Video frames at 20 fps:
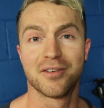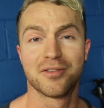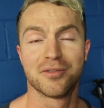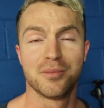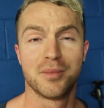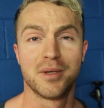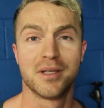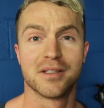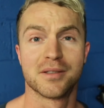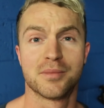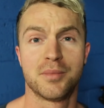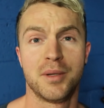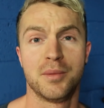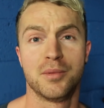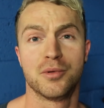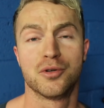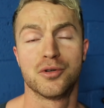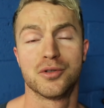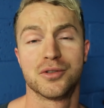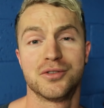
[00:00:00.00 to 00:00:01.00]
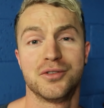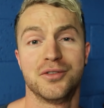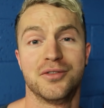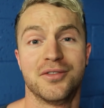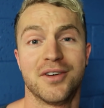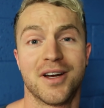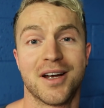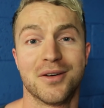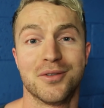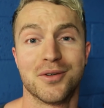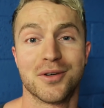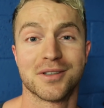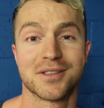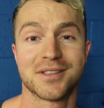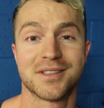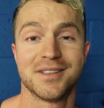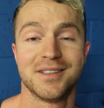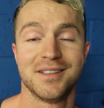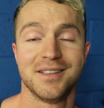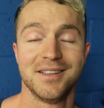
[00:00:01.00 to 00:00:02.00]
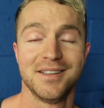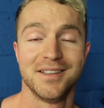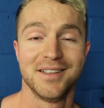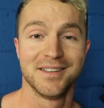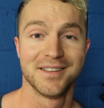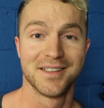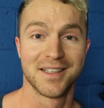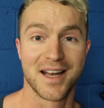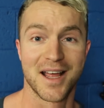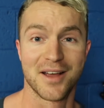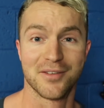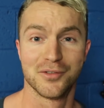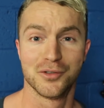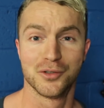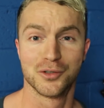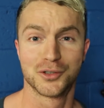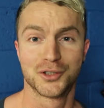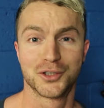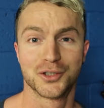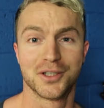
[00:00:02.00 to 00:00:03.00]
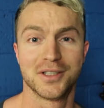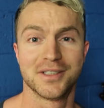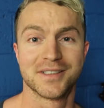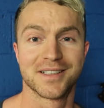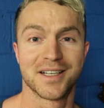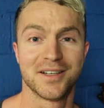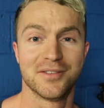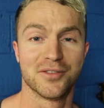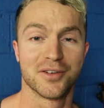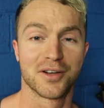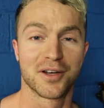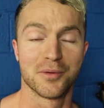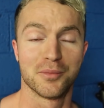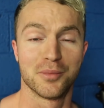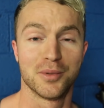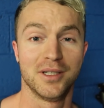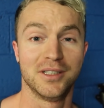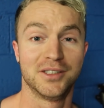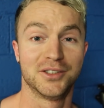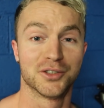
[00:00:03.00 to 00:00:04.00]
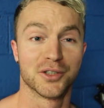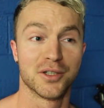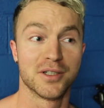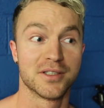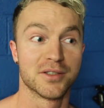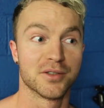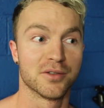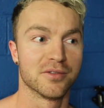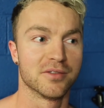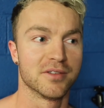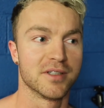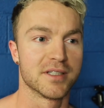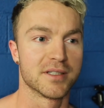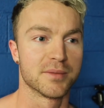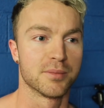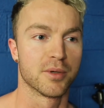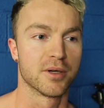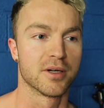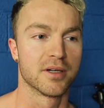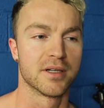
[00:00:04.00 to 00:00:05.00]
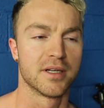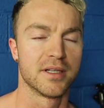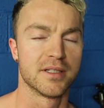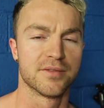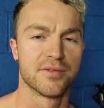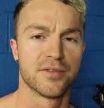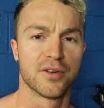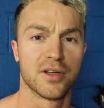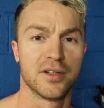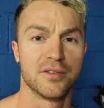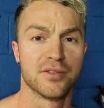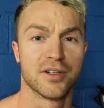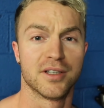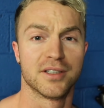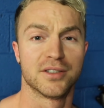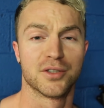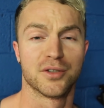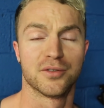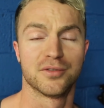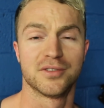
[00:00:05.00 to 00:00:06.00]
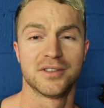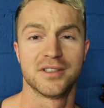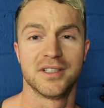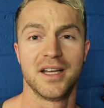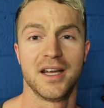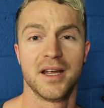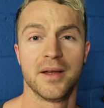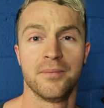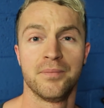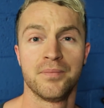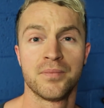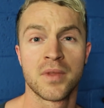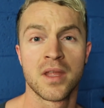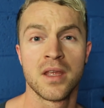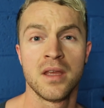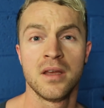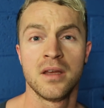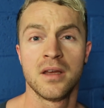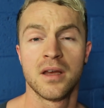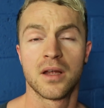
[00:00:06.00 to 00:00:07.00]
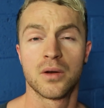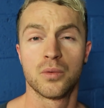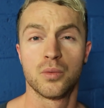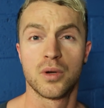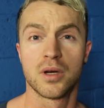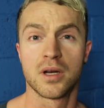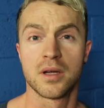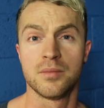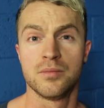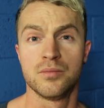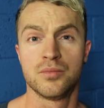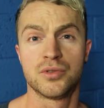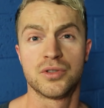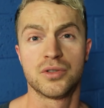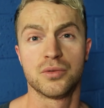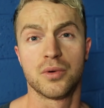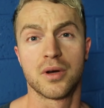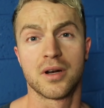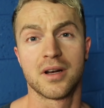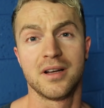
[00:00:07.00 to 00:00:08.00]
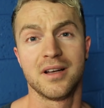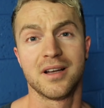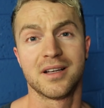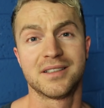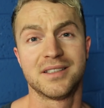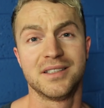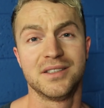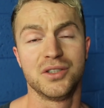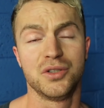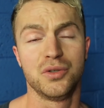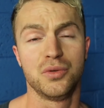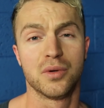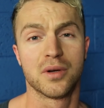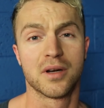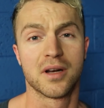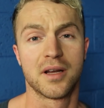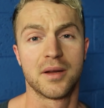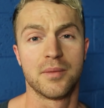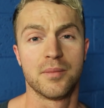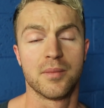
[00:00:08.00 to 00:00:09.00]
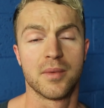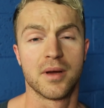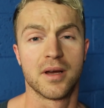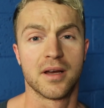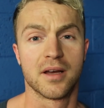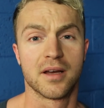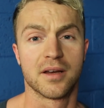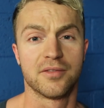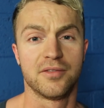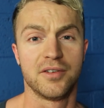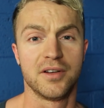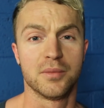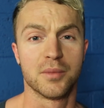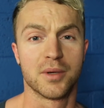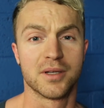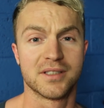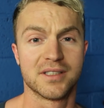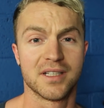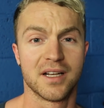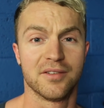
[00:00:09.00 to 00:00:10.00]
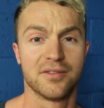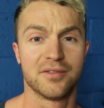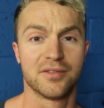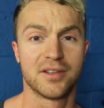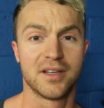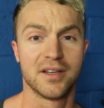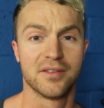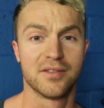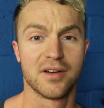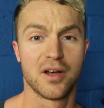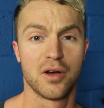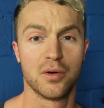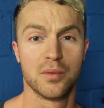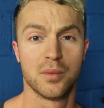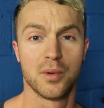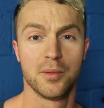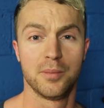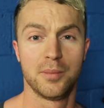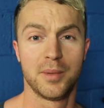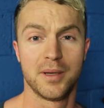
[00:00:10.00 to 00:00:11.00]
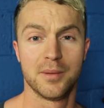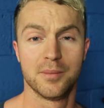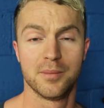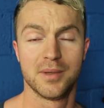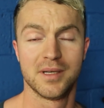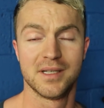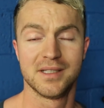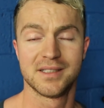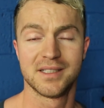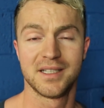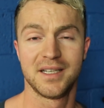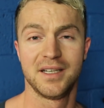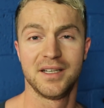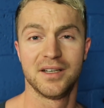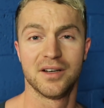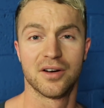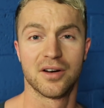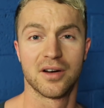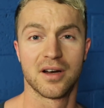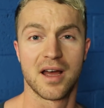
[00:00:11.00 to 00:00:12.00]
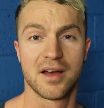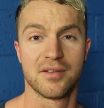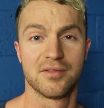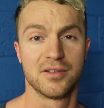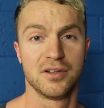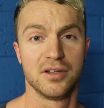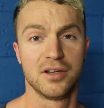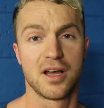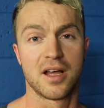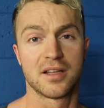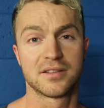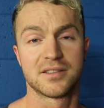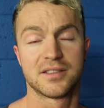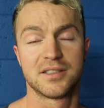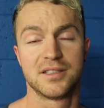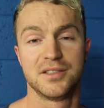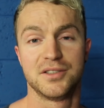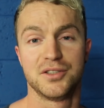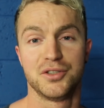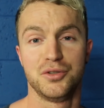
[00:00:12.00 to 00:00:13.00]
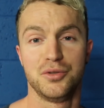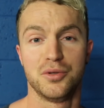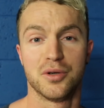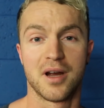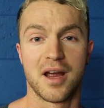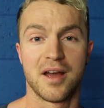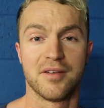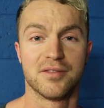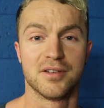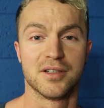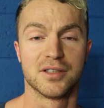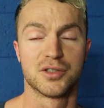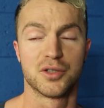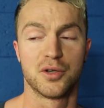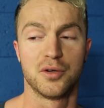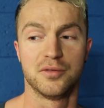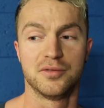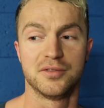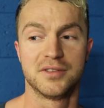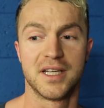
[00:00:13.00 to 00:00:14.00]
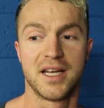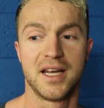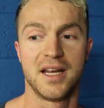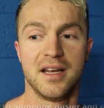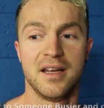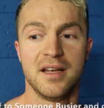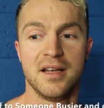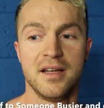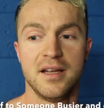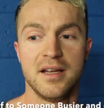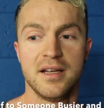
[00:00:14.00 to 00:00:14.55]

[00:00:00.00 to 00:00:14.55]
for me. There's people going through far worse that have no choice. I have a complete choice over this, but it is very, very tough today. And what I like to do when I'm feeling myself giving out about being busy or having lots to do or having a tough day,